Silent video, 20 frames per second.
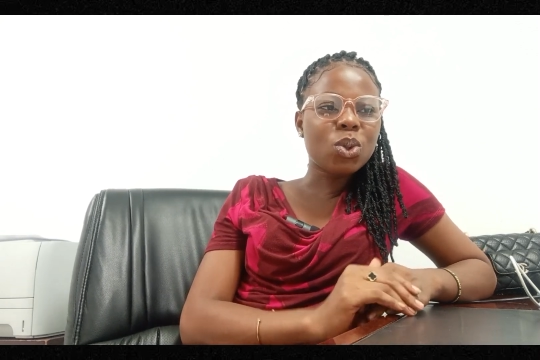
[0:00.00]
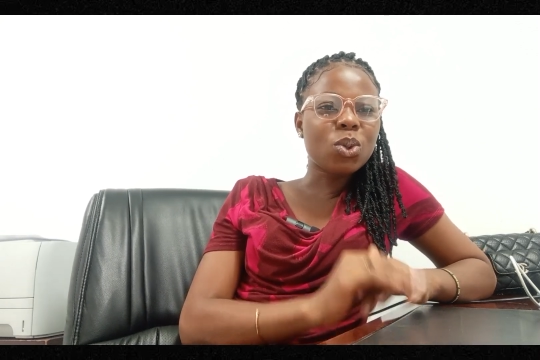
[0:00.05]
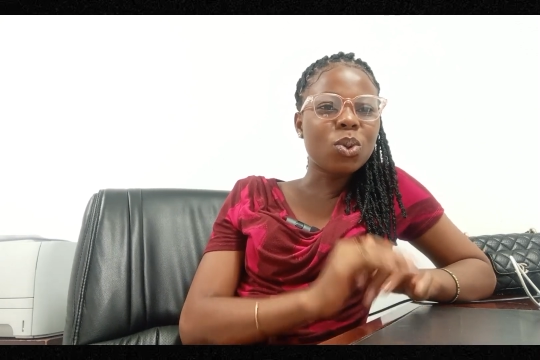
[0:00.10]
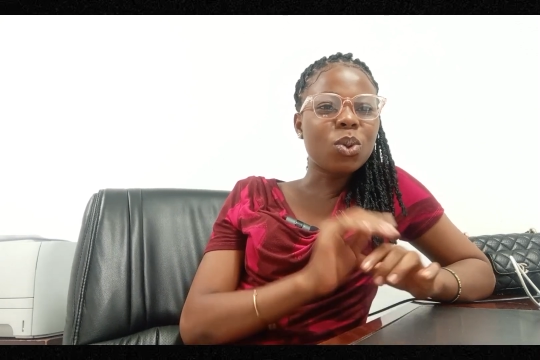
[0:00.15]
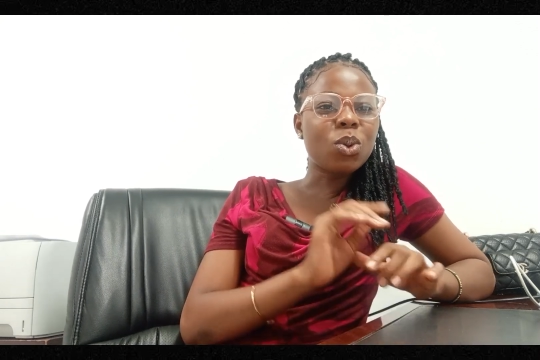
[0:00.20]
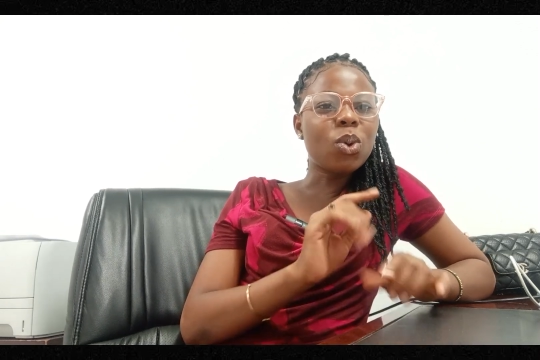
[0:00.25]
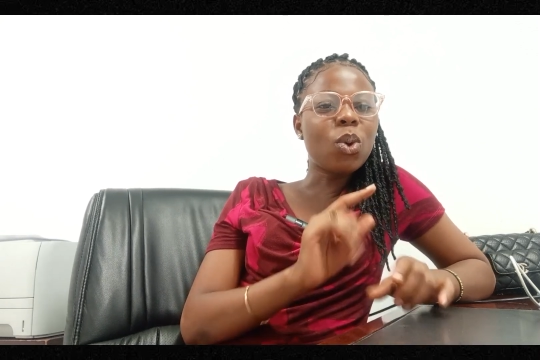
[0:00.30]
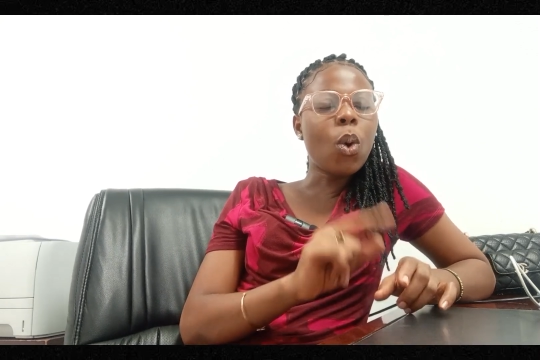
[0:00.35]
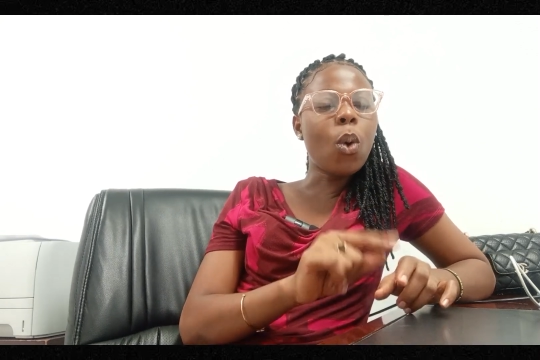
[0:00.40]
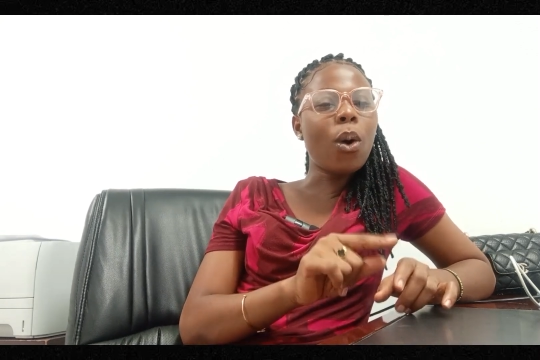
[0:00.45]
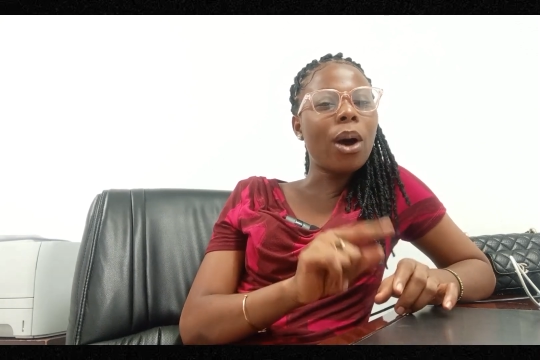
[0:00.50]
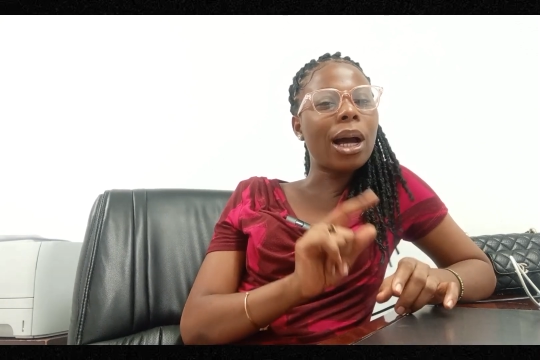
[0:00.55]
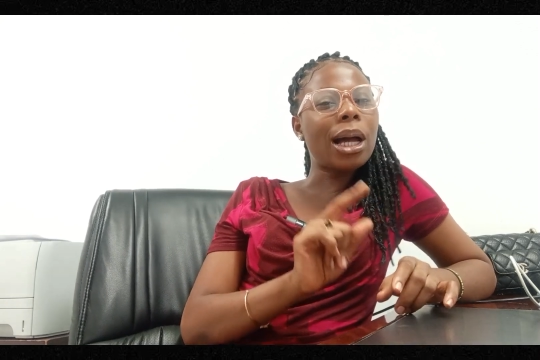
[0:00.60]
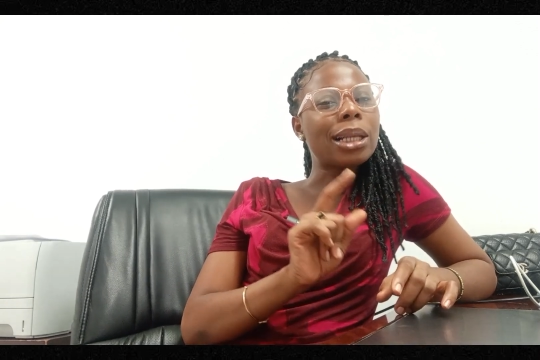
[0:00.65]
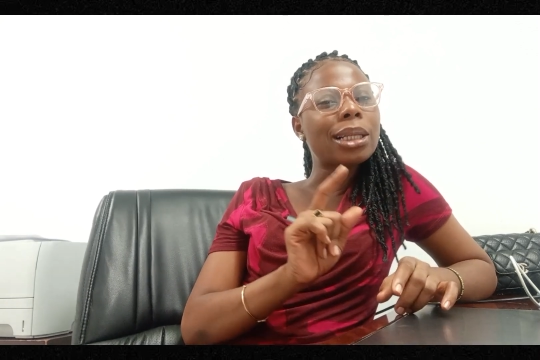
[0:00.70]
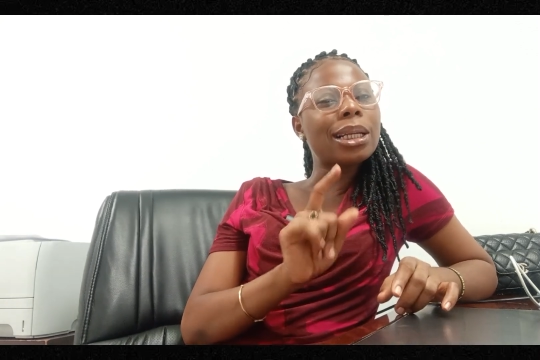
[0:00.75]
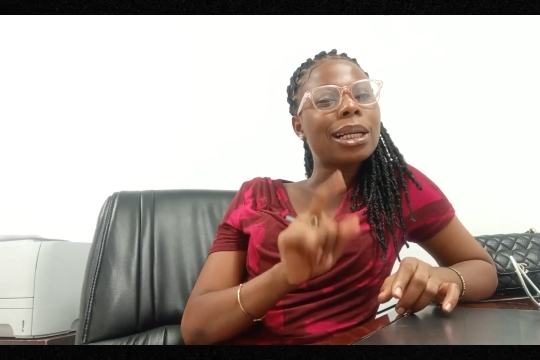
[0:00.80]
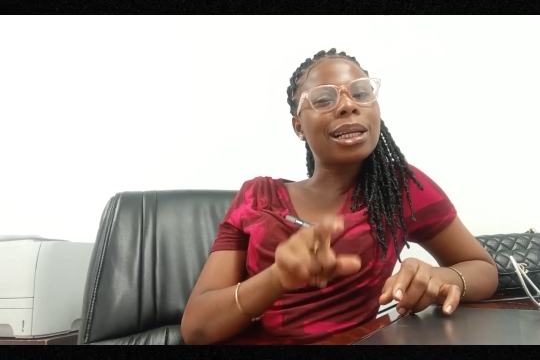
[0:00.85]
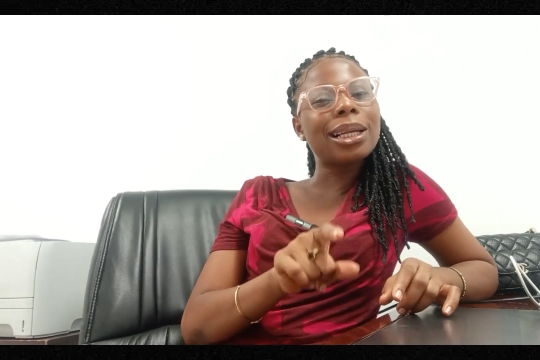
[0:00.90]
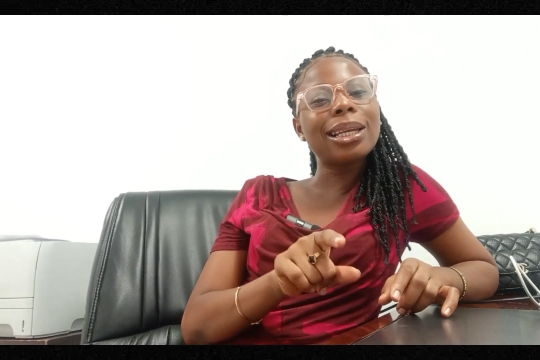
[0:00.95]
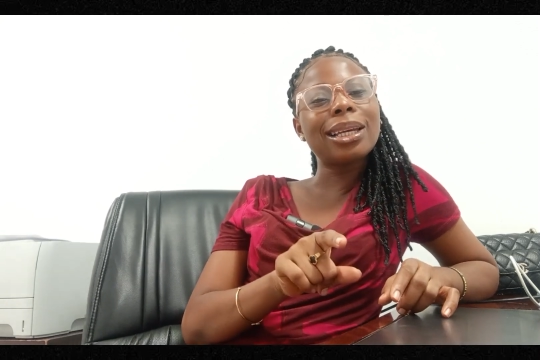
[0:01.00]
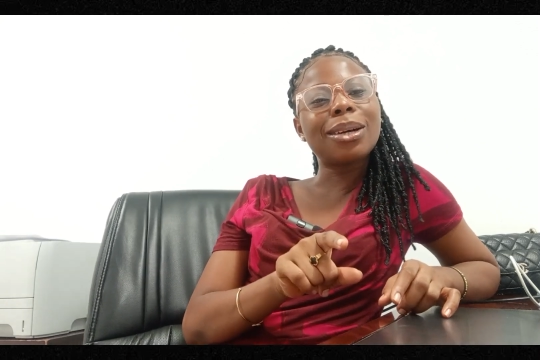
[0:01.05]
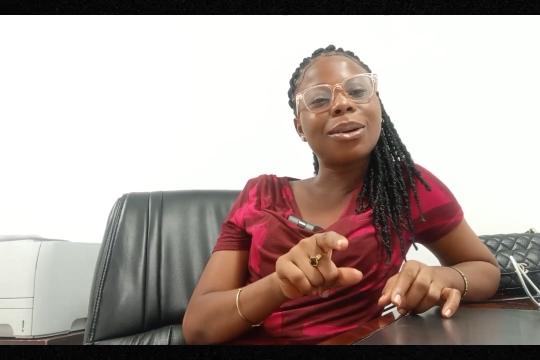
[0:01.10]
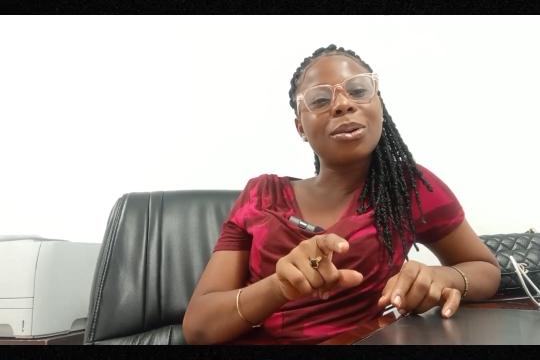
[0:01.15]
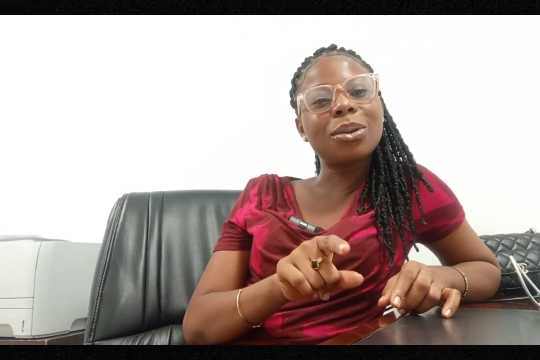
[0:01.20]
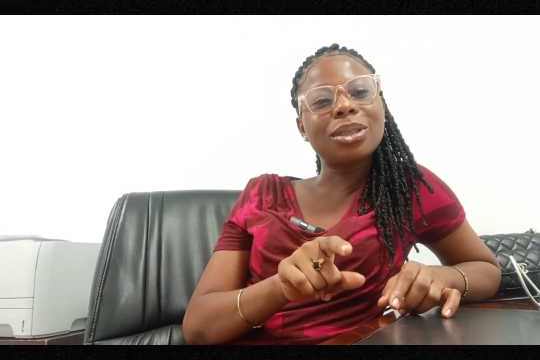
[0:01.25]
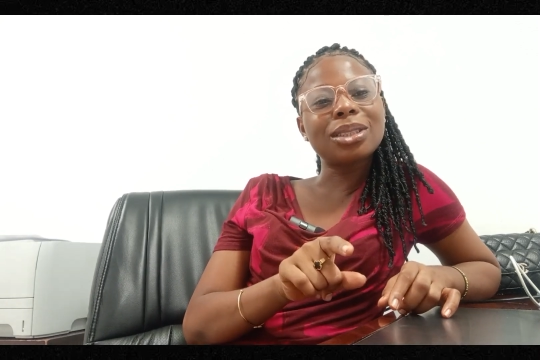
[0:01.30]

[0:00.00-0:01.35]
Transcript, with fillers: to go and click